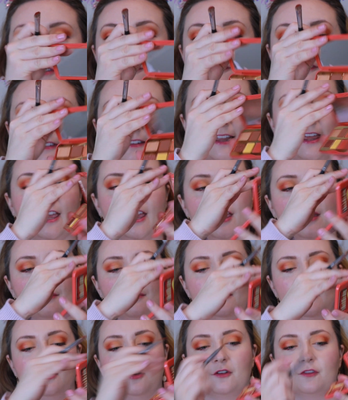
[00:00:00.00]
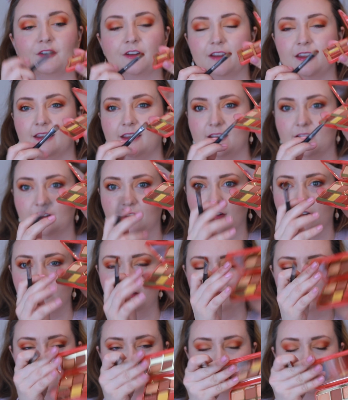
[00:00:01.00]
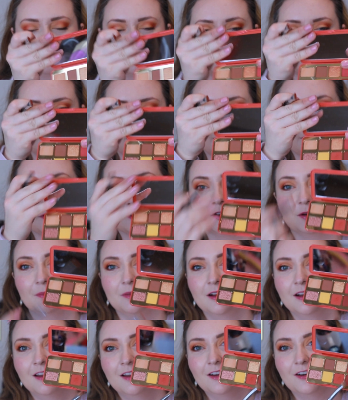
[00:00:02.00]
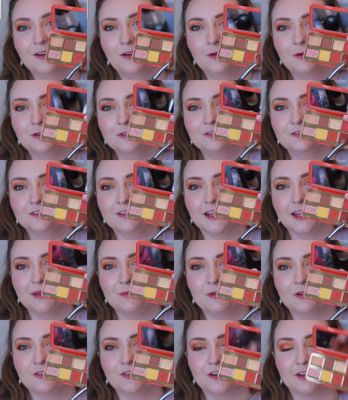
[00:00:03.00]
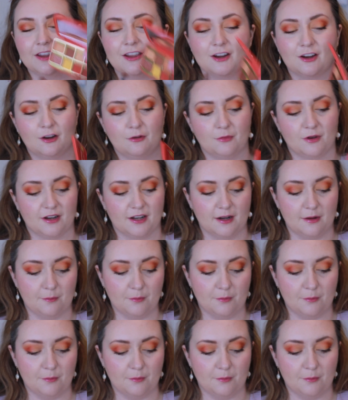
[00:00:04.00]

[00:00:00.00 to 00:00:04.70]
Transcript: Flame over here. Old Flame over here, and we're going to